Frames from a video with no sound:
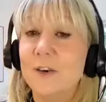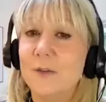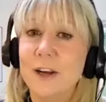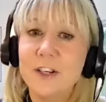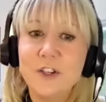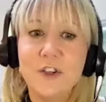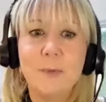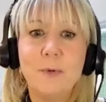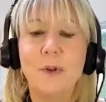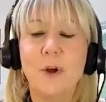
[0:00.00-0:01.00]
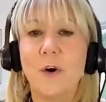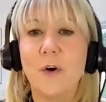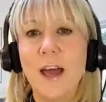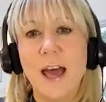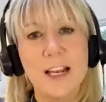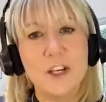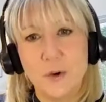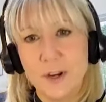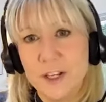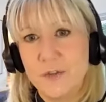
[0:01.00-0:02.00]
Register below and
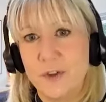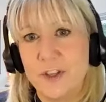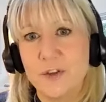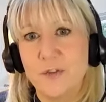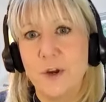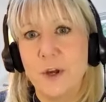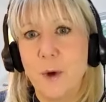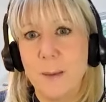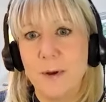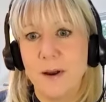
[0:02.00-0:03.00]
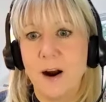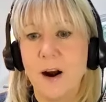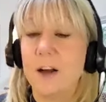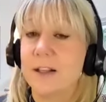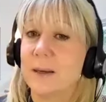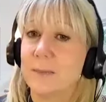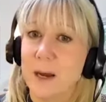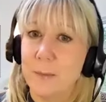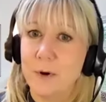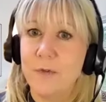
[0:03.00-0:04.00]
join us for this free webinar on
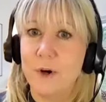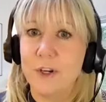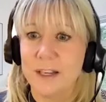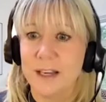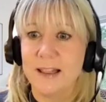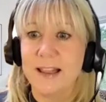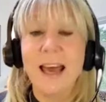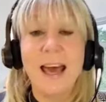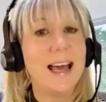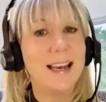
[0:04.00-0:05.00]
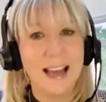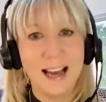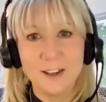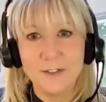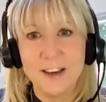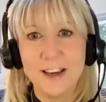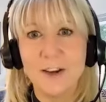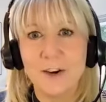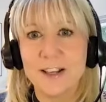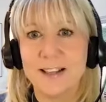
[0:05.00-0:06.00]
September 14th and elevate
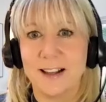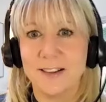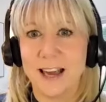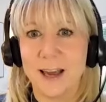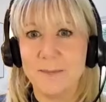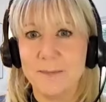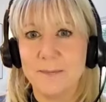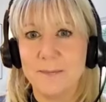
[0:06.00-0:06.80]
your Excel game.